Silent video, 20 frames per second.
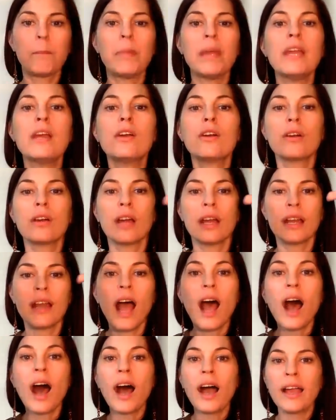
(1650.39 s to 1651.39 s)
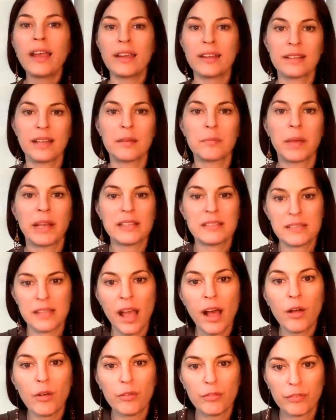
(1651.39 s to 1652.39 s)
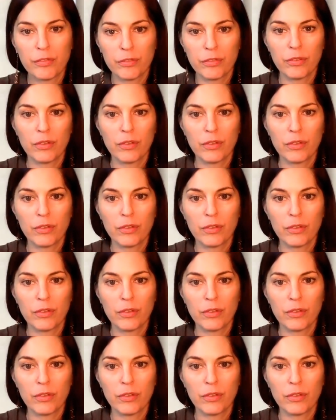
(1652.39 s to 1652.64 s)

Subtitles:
bigger and higher than myself.